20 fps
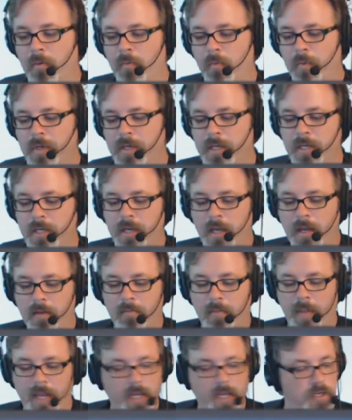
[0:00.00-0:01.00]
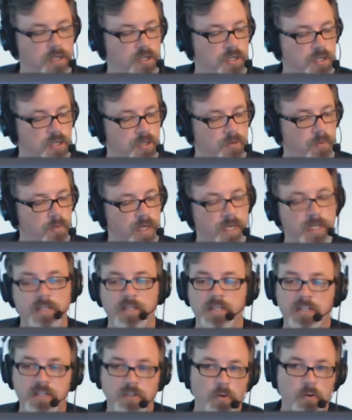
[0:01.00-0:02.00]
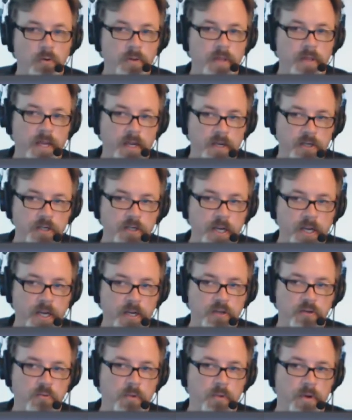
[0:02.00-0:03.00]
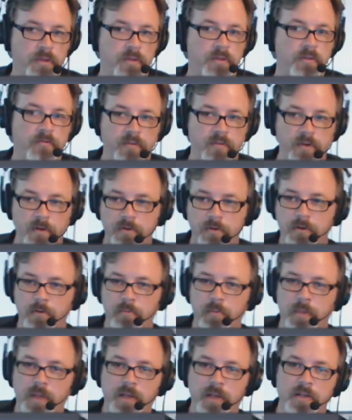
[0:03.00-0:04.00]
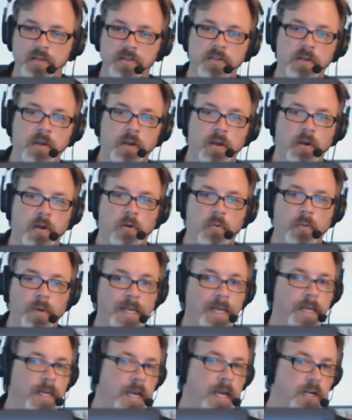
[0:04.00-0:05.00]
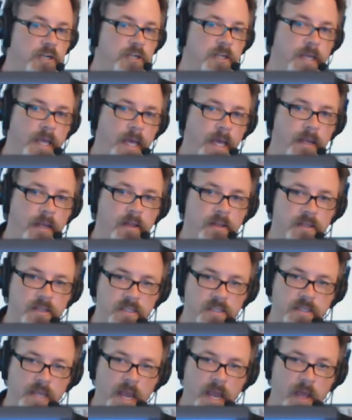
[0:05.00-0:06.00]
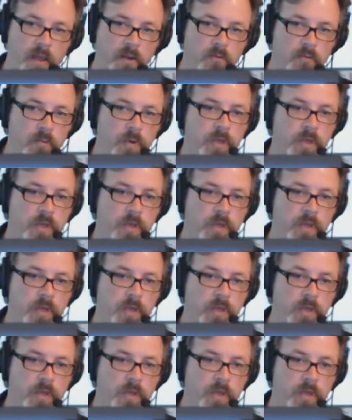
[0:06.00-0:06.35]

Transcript: we did not make it we didn't store that change with the filter because we didn't actually edit the sound.